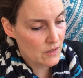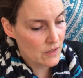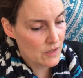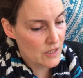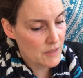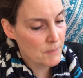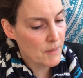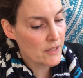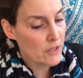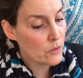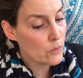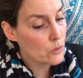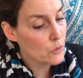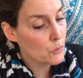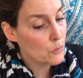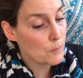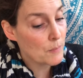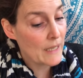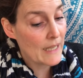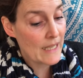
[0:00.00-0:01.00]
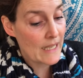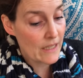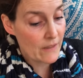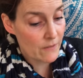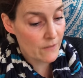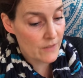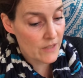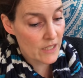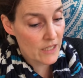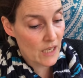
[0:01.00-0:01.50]
spectacles would be
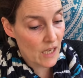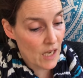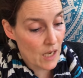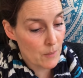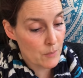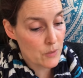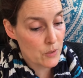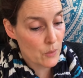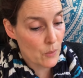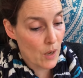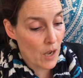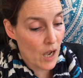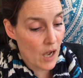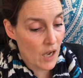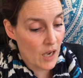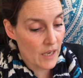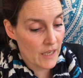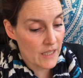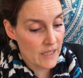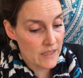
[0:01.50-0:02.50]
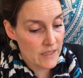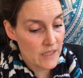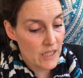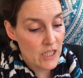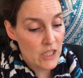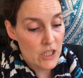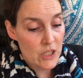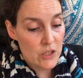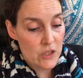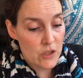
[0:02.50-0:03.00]
lifted up to her eyes
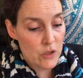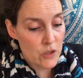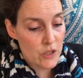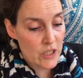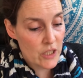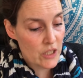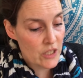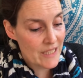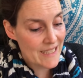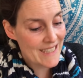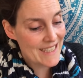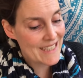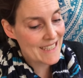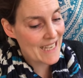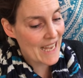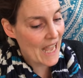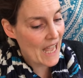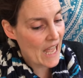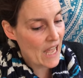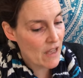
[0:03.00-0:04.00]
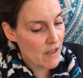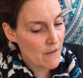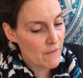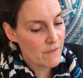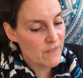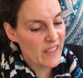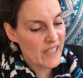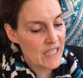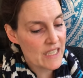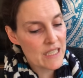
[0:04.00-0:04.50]
so she could stare her
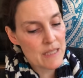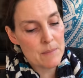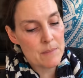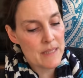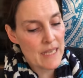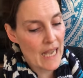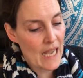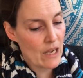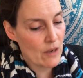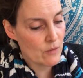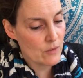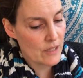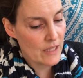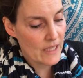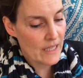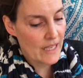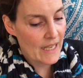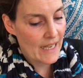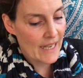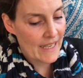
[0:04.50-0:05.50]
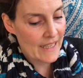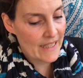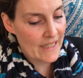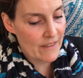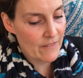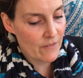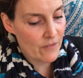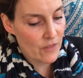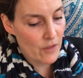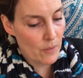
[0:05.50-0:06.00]
victim down and
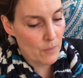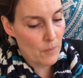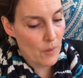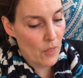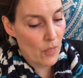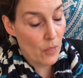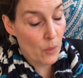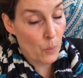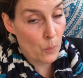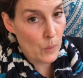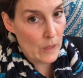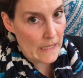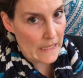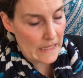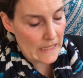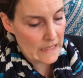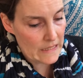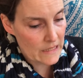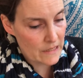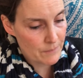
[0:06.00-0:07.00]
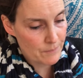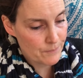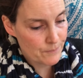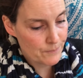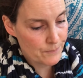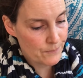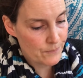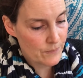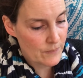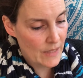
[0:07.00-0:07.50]
give them the willies.
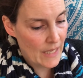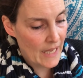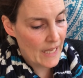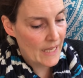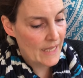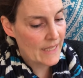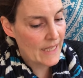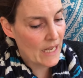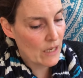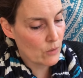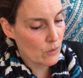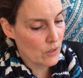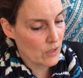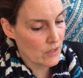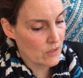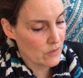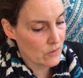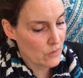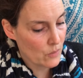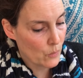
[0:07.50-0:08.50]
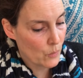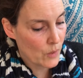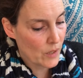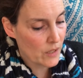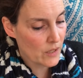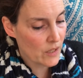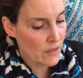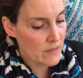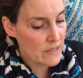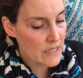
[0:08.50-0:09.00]
"Now, girls, we are
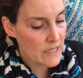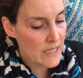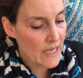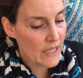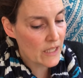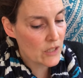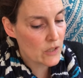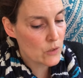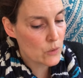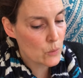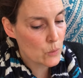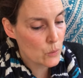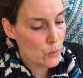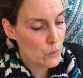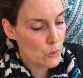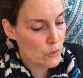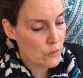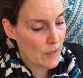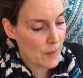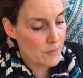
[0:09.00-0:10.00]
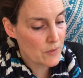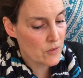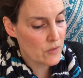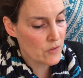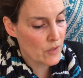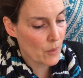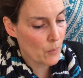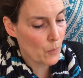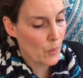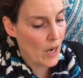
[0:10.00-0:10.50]
going to take a school trip to
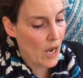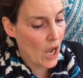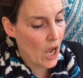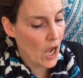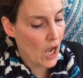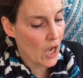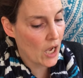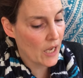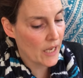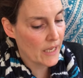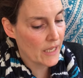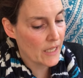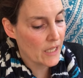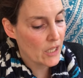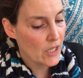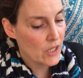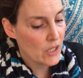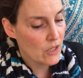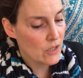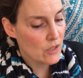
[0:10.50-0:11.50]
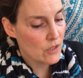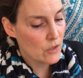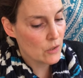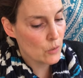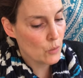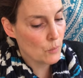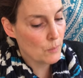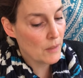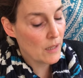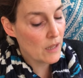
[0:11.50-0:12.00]
somewhere I,
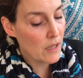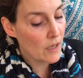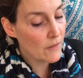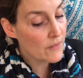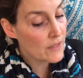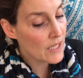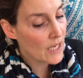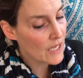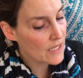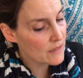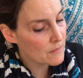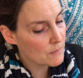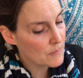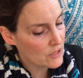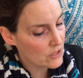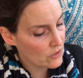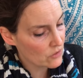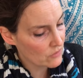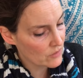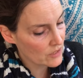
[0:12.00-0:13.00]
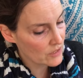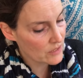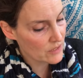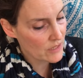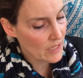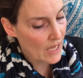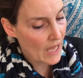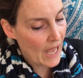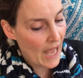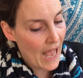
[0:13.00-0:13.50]
your beloved headmistress,
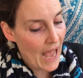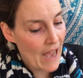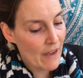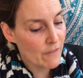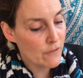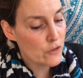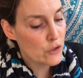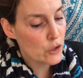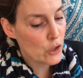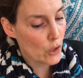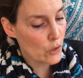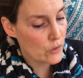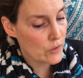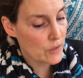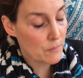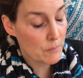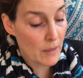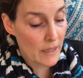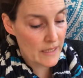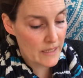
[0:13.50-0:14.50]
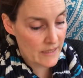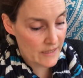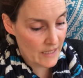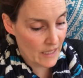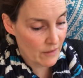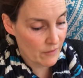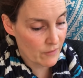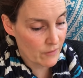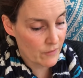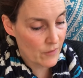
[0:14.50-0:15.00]
have chosen
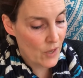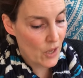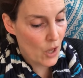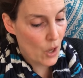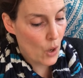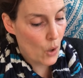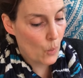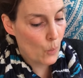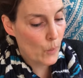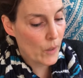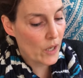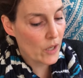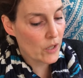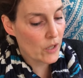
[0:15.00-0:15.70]
myself. We are